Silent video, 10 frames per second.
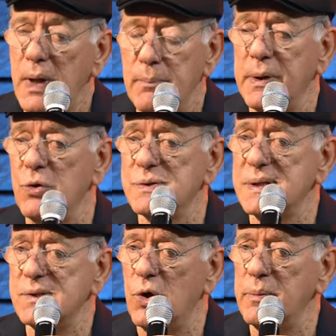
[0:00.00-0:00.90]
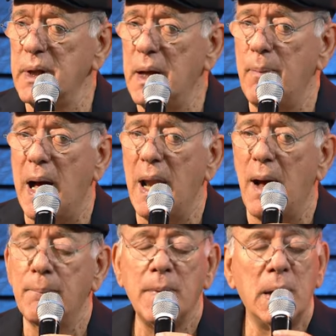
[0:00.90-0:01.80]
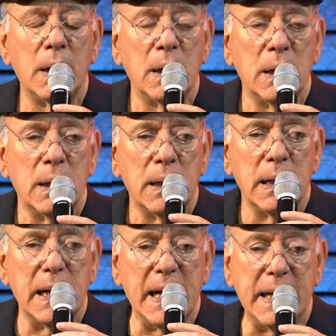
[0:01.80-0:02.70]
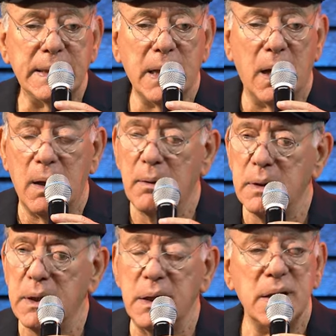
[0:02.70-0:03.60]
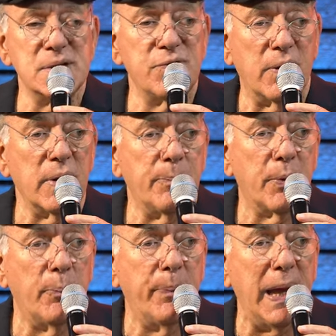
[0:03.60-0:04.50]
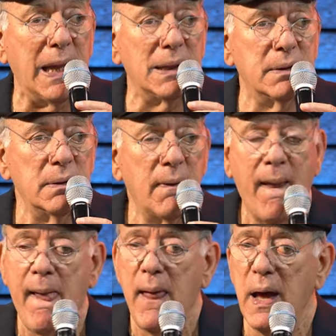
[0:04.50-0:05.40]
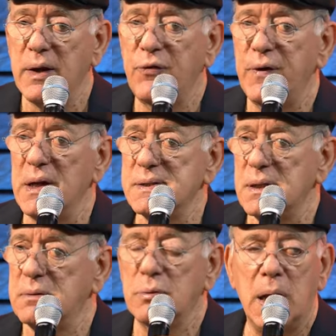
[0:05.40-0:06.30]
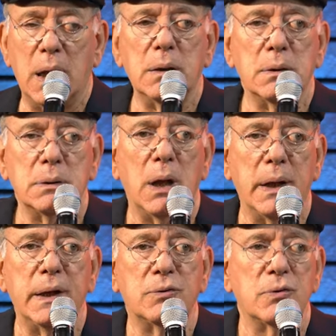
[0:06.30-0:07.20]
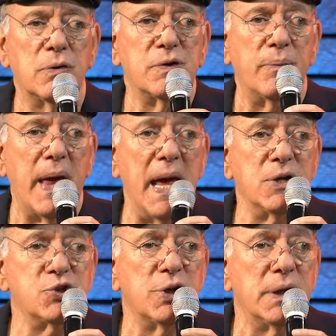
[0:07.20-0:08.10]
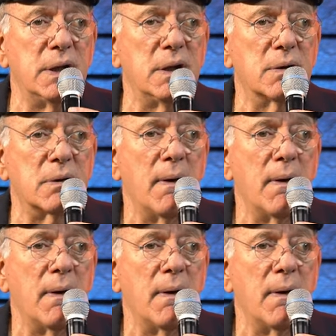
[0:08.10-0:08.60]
because they saw him the Kabbalah. And he is very propelled, and he feels that, well, I need to do some action here